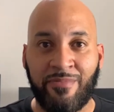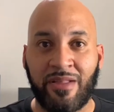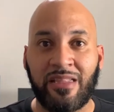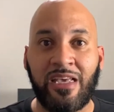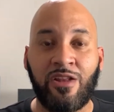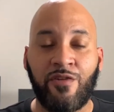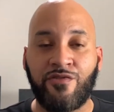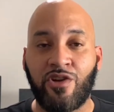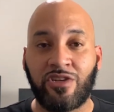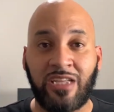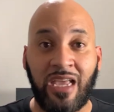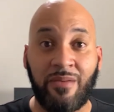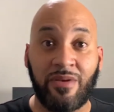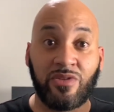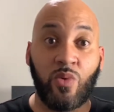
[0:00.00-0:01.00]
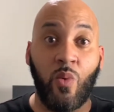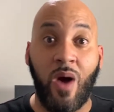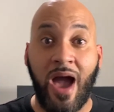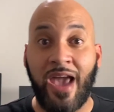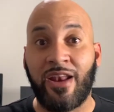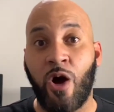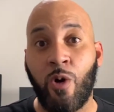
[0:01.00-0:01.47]
The leader of your team is
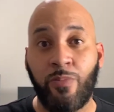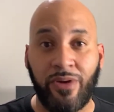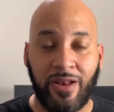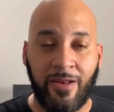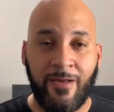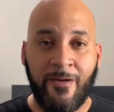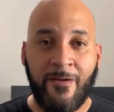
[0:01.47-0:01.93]
wide open.